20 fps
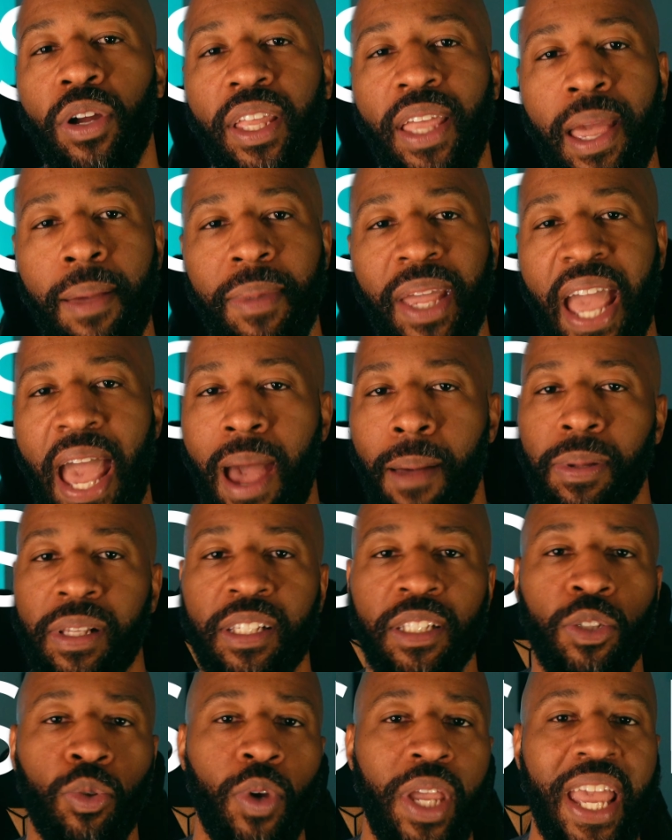our gaming
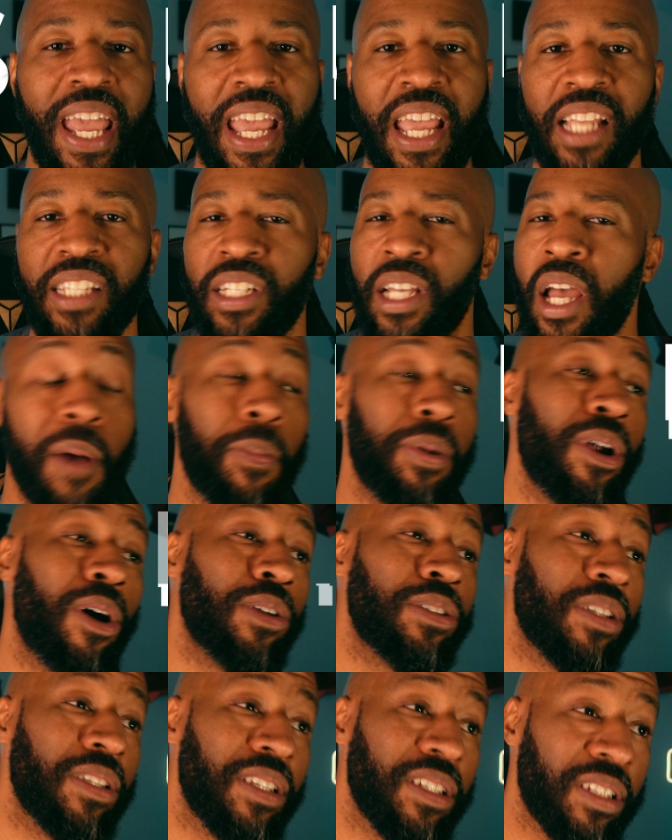habits as we age, but
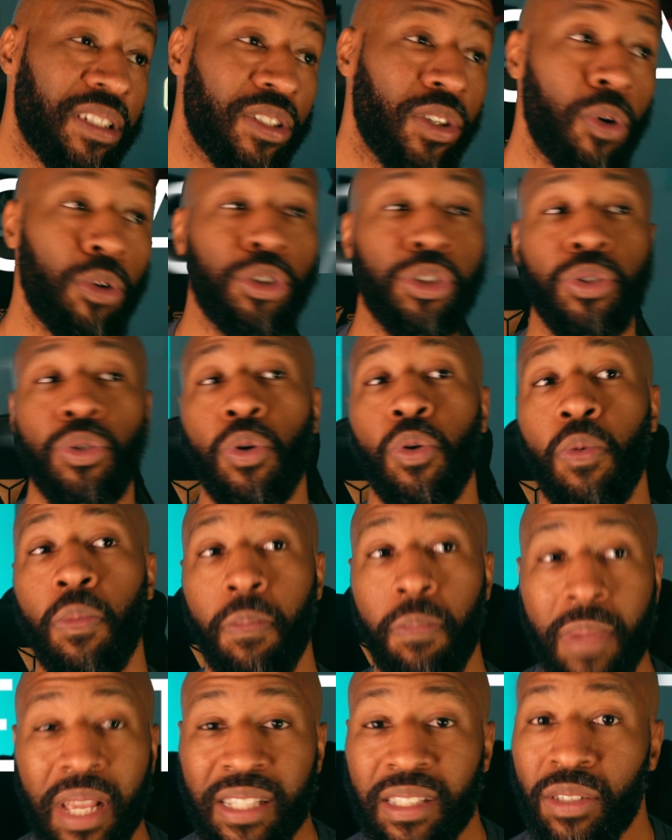also the social,
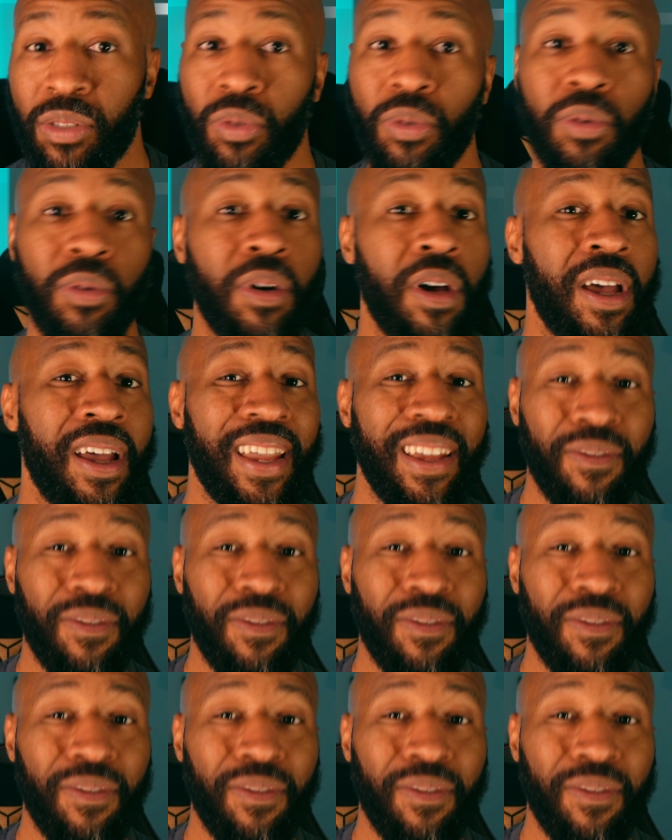mental,